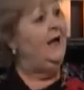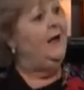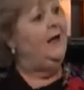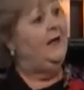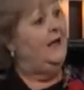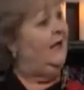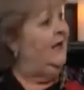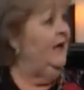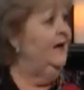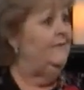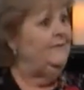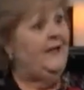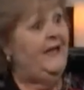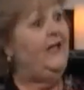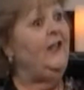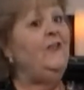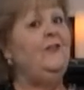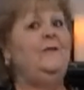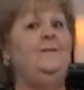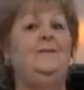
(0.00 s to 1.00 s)

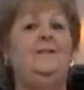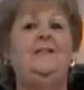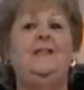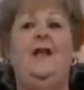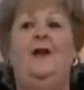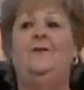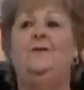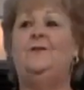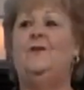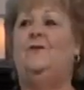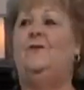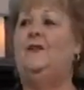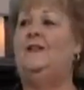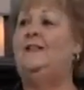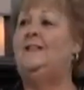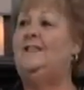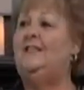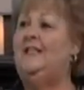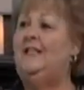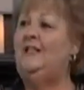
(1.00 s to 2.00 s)
avail themselves of this
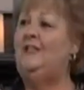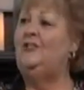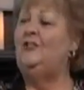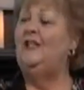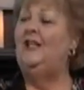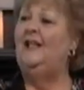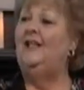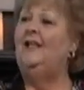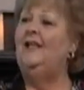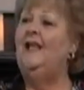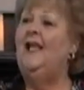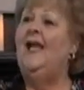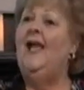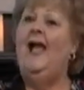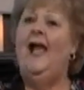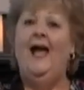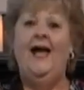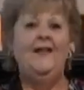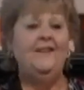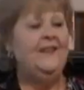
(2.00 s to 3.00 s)
teaching
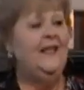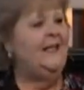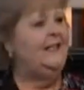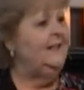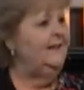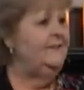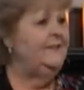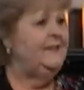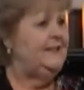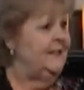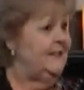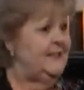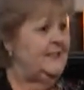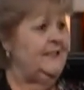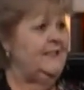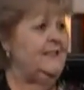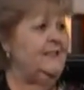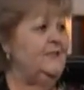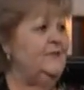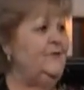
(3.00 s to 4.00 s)
and they live a
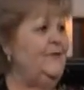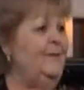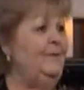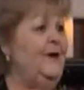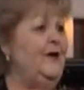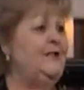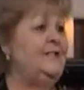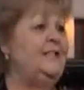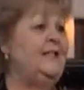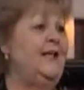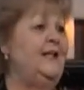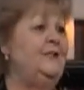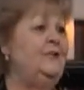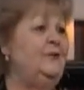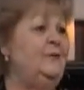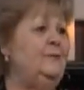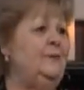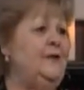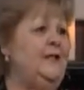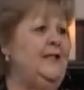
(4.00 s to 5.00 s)
distance from our center,
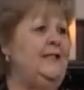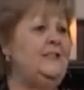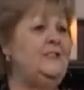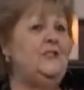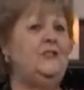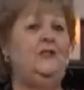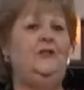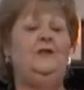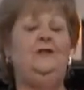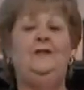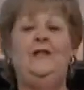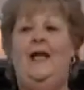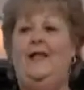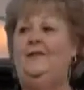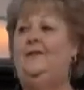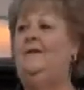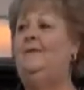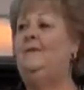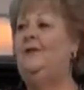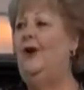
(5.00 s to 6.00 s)
please do let
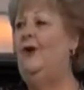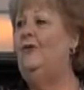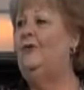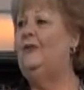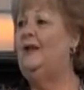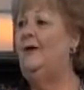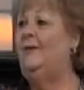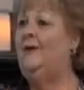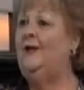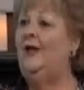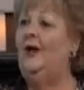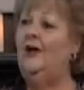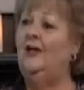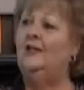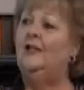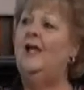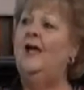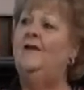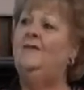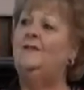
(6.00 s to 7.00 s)
them know that we are
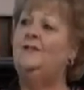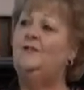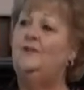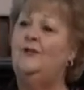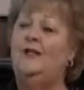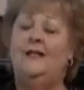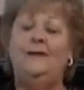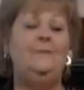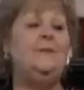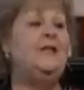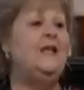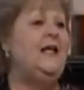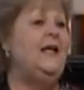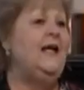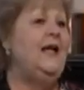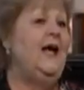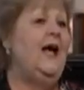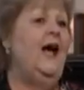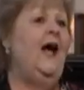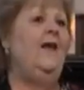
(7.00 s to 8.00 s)
live streamed
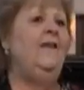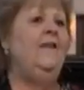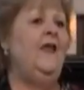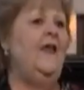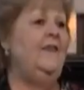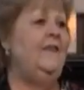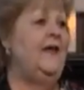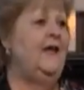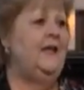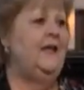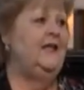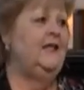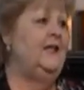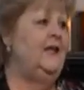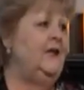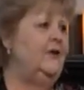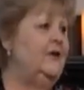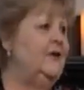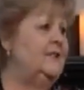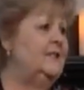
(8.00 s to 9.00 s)
and that they can
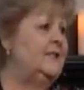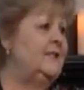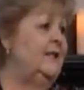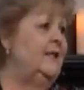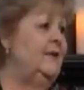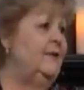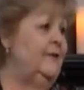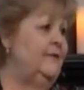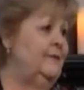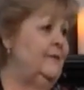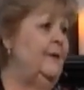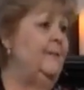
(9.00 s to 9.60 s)
hear us from an